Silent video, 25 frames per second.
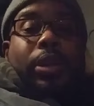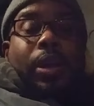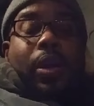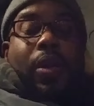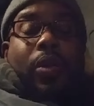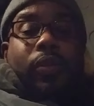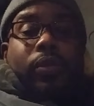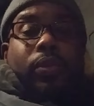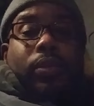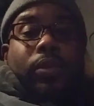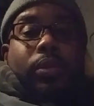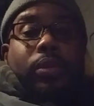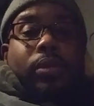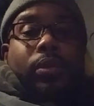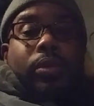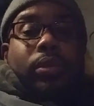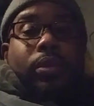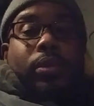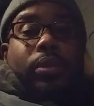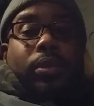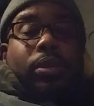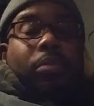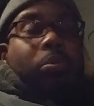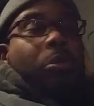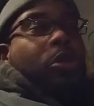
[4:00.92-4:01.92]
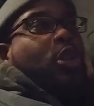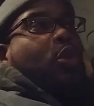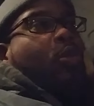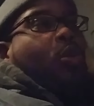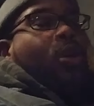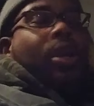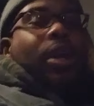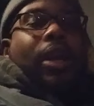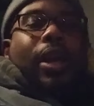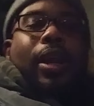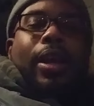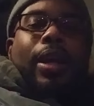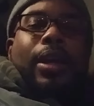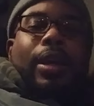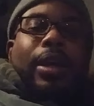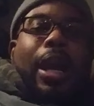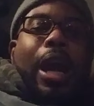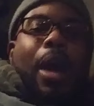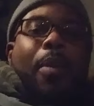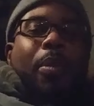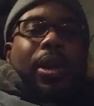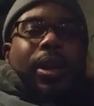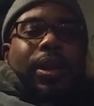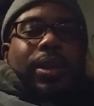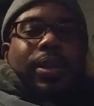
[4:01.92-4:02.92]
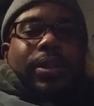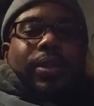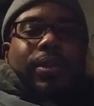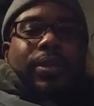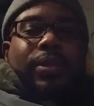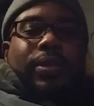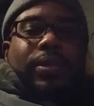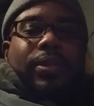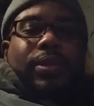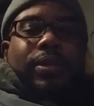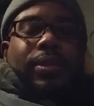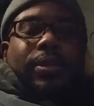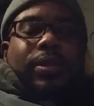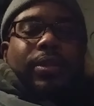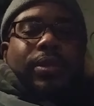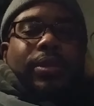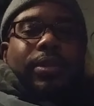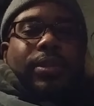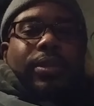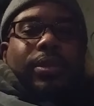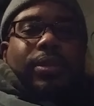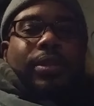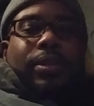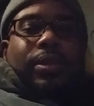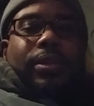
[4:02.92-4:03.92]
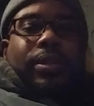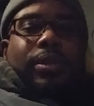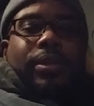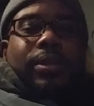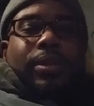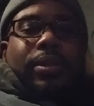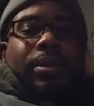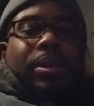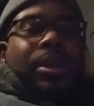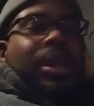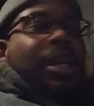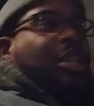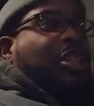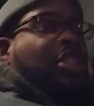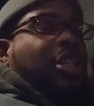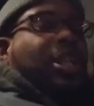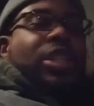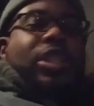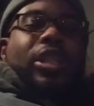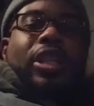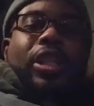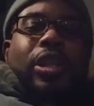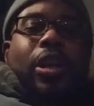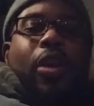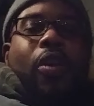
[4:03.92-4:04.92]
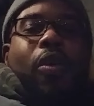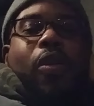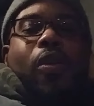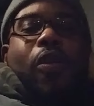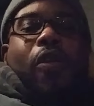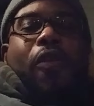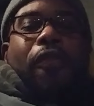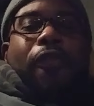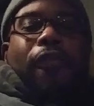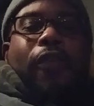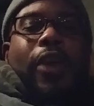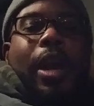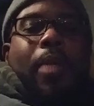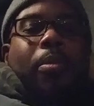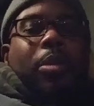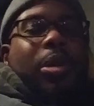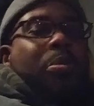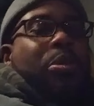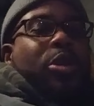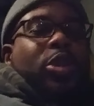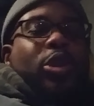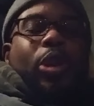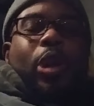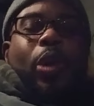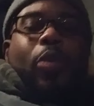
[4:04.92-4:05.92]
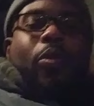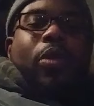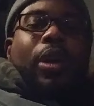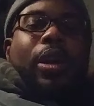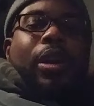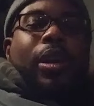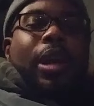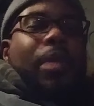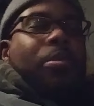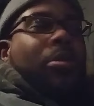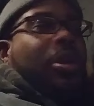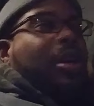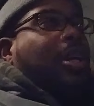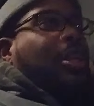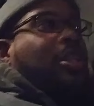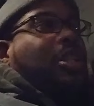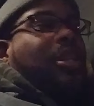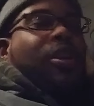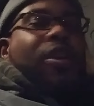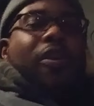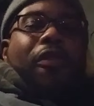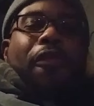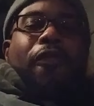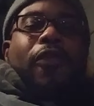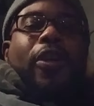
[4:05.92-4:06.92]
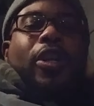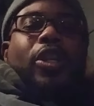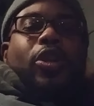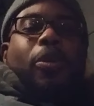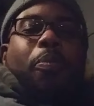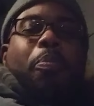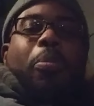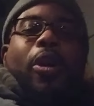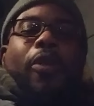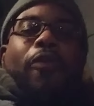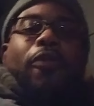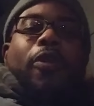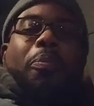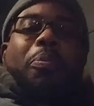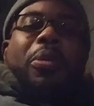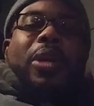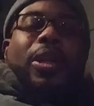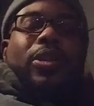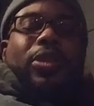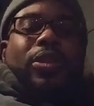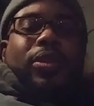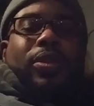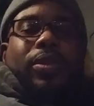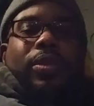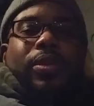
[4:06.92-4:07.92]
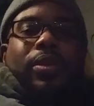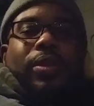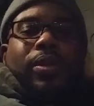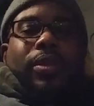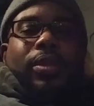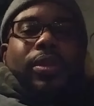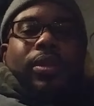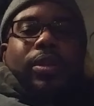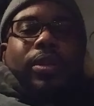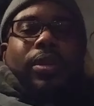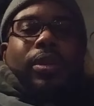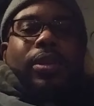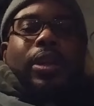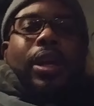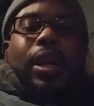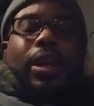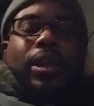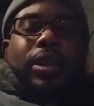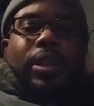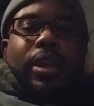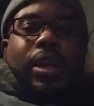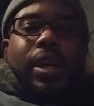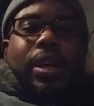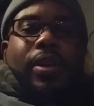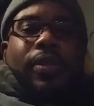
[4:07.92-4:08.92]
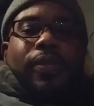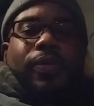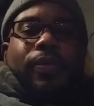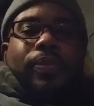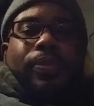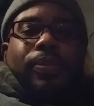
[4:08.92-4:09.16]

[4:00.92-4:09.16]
though, but you want to claim Kamala, and she's in your own family, but you don't want to claim her because she don't fit your perfect picture. You understand?